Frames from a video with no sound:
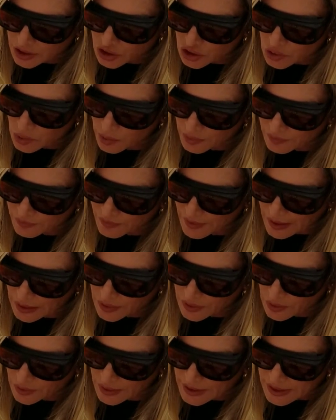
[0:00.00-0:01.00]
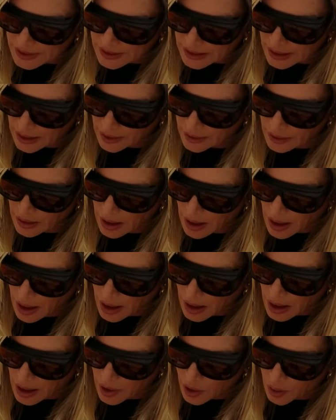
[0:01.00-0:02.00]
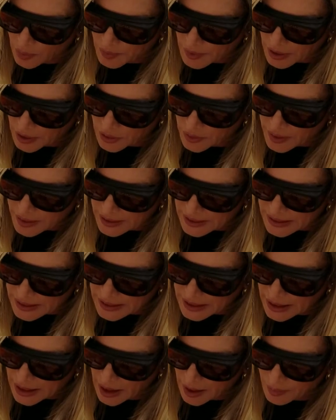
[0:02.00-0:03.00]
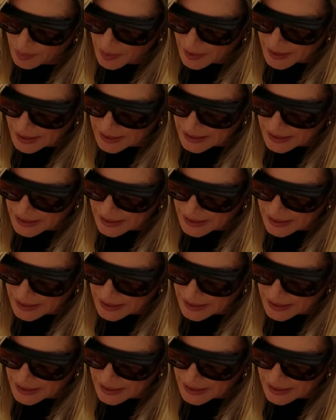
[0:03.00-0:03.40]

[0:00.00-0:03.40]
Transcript: effect on the skin. I hope that you can see it, but that's